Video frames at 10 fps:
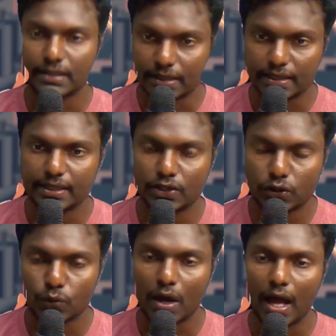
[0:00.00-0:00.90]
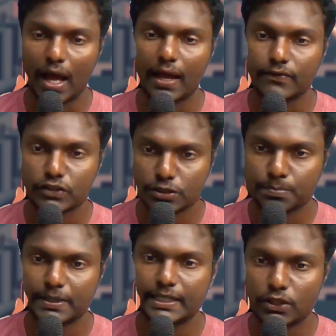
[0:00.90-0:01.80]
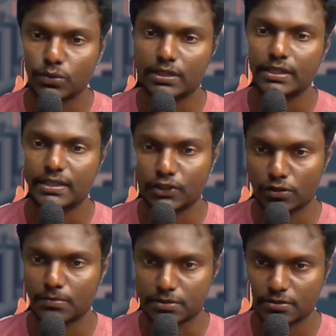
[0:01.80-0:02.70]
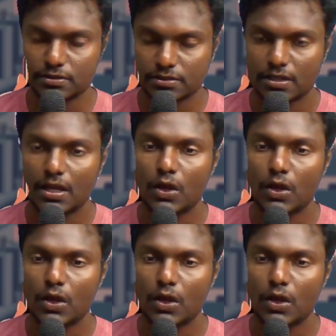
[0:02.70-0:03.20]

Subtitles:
need to have speed to lead in your business,